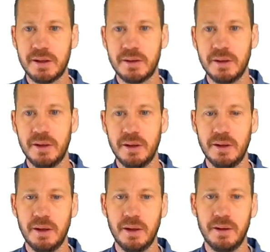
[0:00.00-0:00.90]
the,
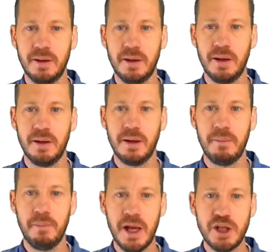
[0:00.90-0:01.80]
the, the, the
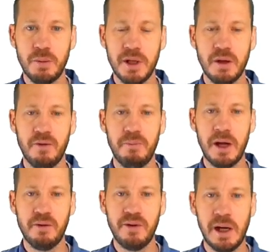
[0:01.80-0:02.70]
measurement of
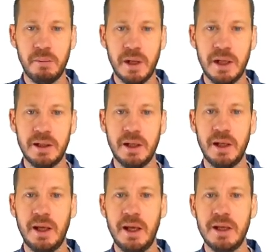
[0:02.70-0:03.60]

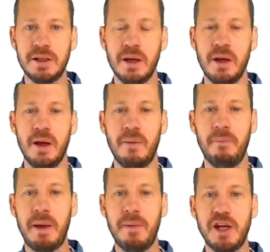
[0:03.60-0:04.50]
bioavailability is
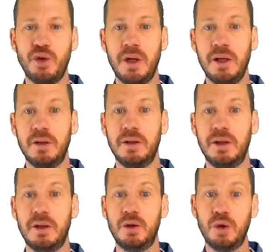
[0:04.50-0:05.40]
by measuring
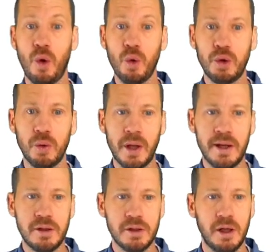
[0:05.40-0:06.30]
the total
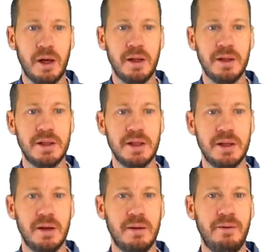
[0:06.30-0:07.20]
nitrogen. This is
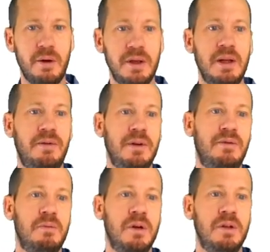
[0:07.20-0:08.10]
uh, very different
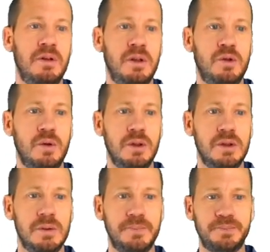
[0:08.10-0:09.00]
from other
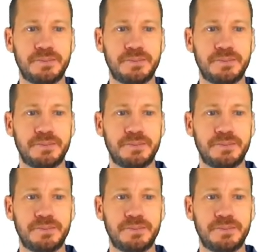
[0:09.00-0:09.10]
nutrients.